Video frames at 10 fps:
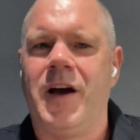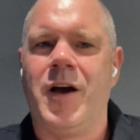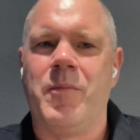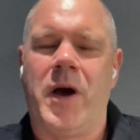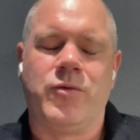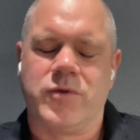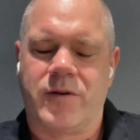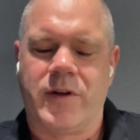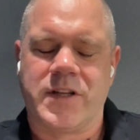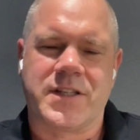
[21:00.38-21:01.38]
and
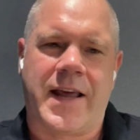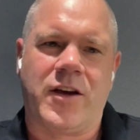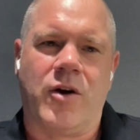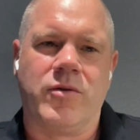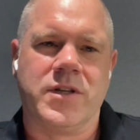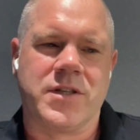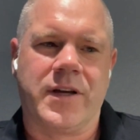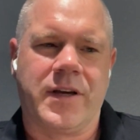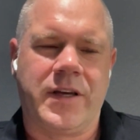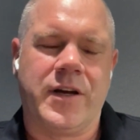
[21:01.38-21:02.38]
also other stakeholders,
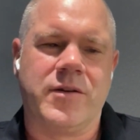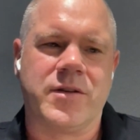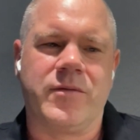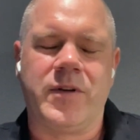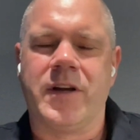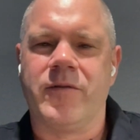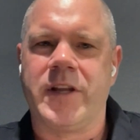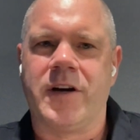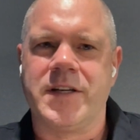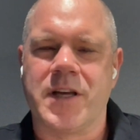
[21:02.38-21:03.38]
like the
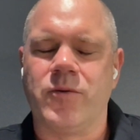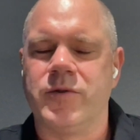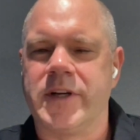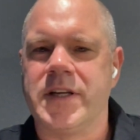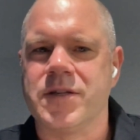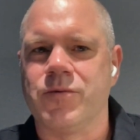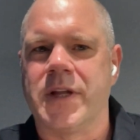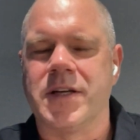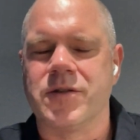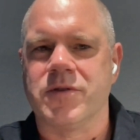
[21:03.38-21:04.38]
ISO audits and all
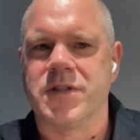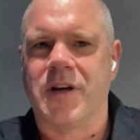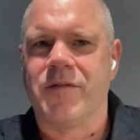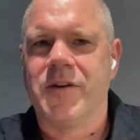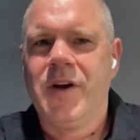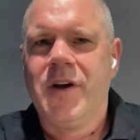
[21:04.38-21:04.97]
that sort of stuff.